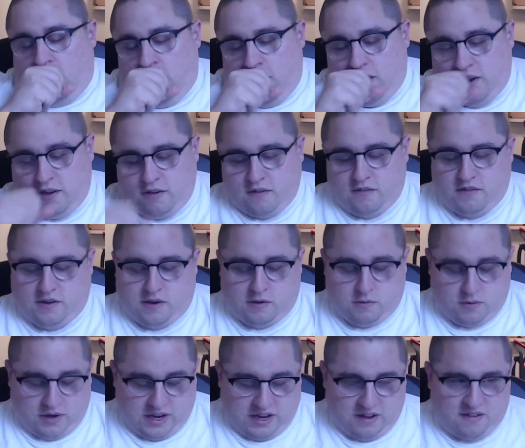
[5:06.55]

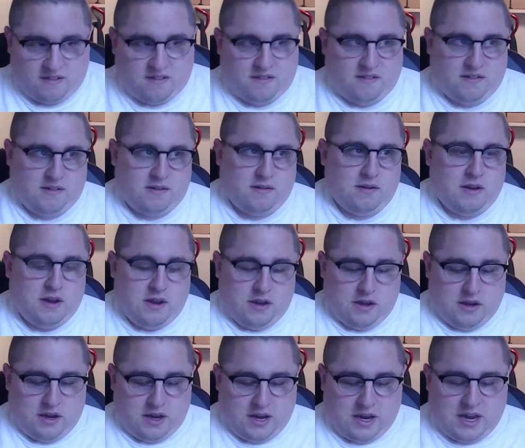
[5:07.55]
So it
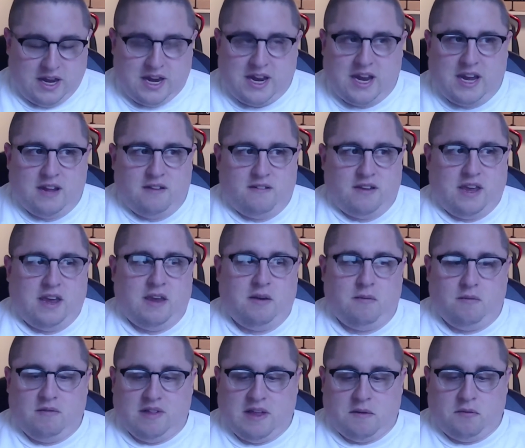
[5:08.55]
adds a
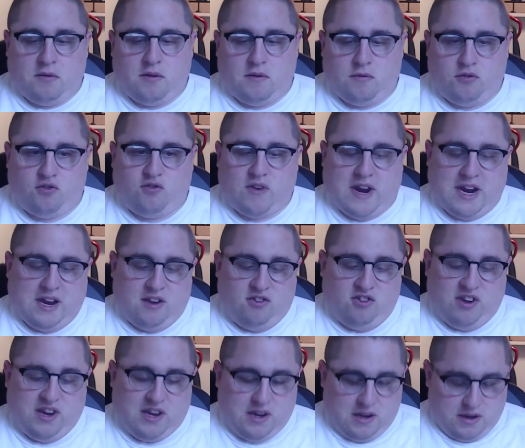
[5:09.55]
level of
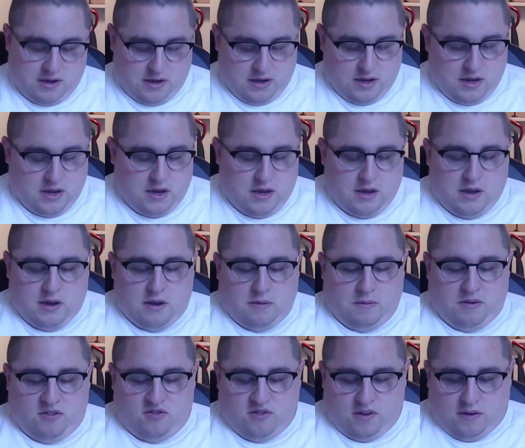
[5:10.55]
strategy. Let me
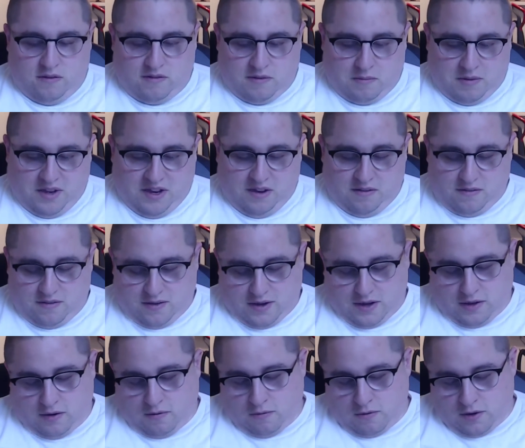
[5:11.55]
show you some of these
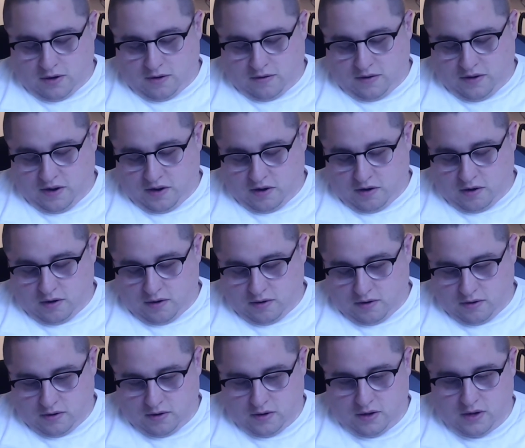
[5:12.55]
other ones here.
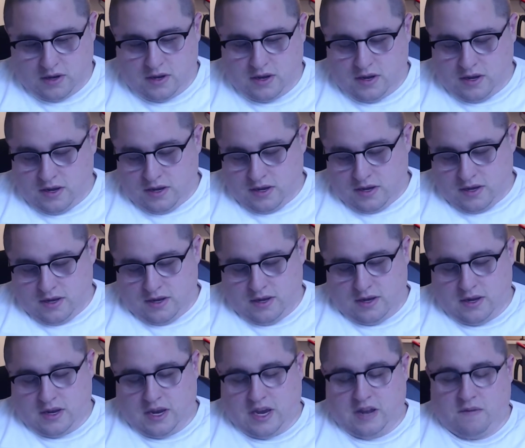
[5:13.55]

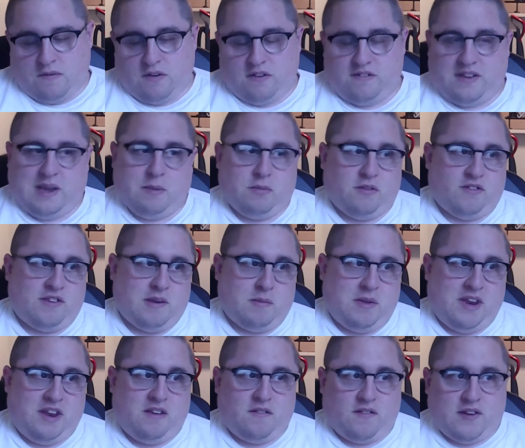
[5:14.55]
And for example, some of
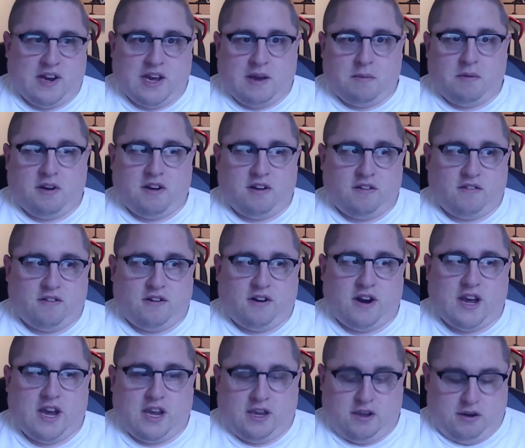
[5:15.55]
these phenomenons are
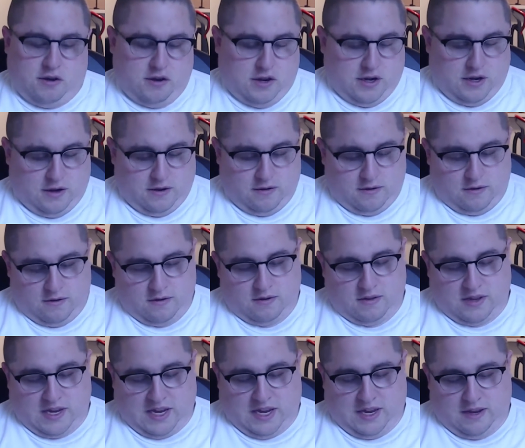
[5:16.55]
not good.
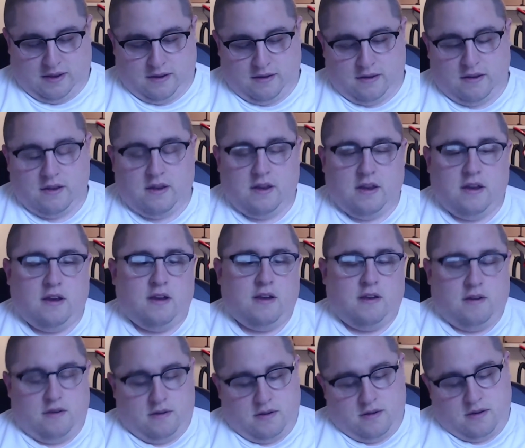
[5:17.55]
Like,
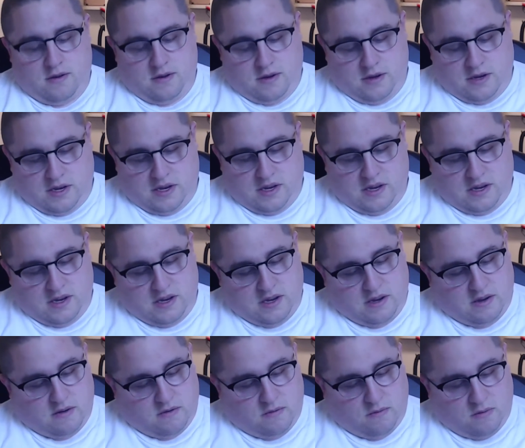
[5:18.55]

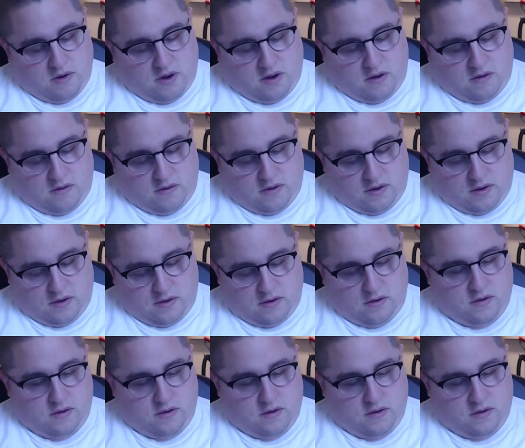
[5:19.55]
where is it?